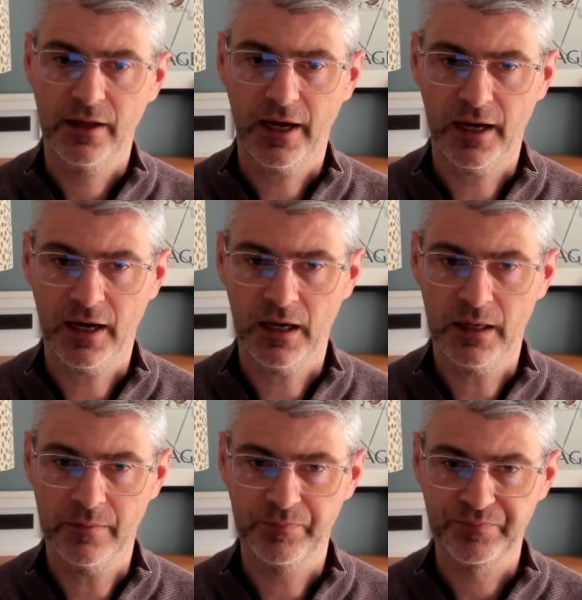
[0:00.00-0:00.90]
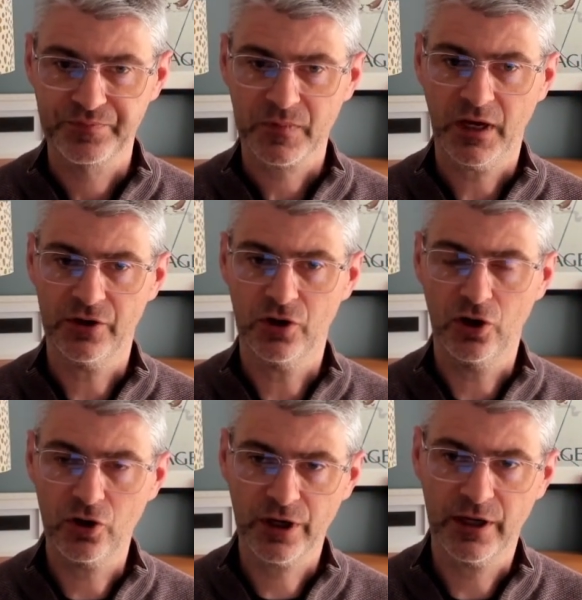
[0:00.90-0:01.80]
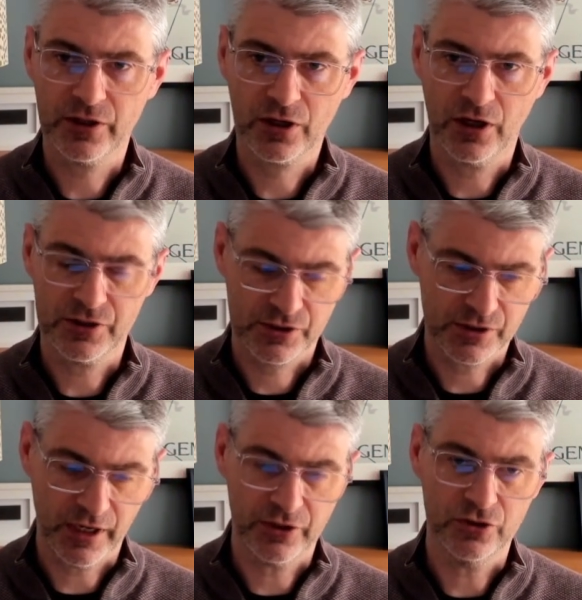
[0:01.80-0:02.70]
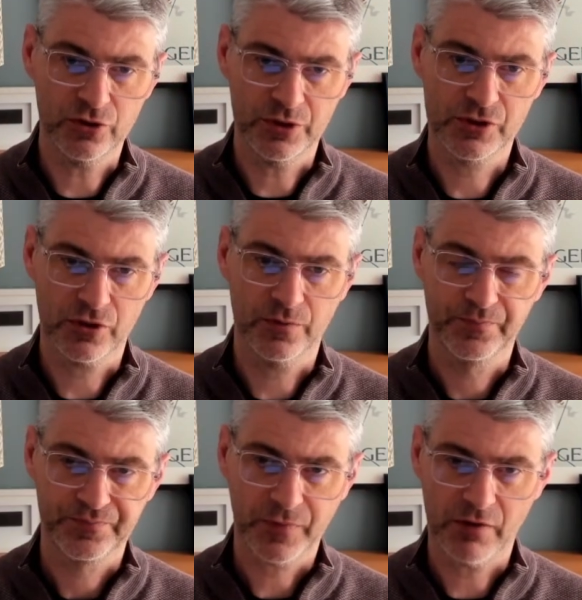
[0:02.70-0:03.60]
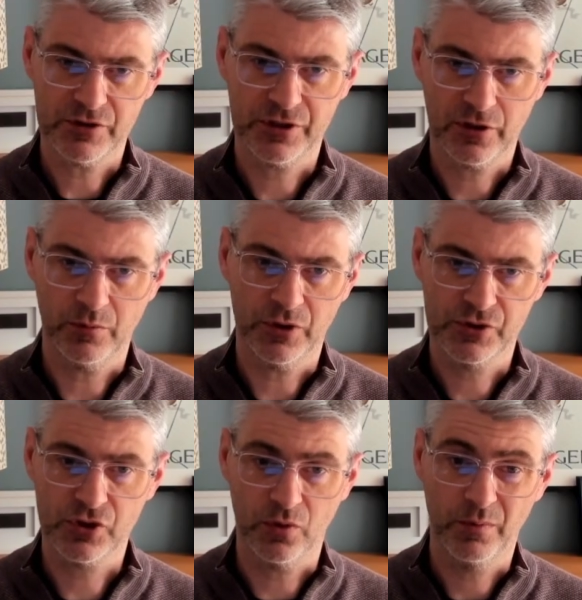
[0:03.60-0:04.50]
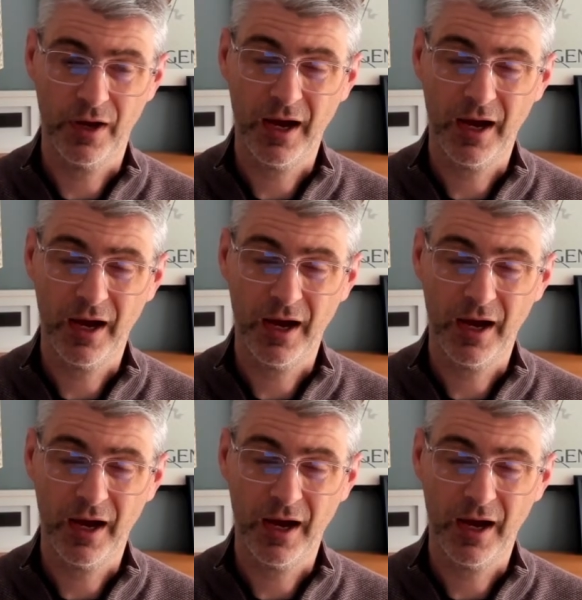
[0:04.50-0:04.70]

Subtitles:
and you're looking at the costs, and you're doing so every single month. So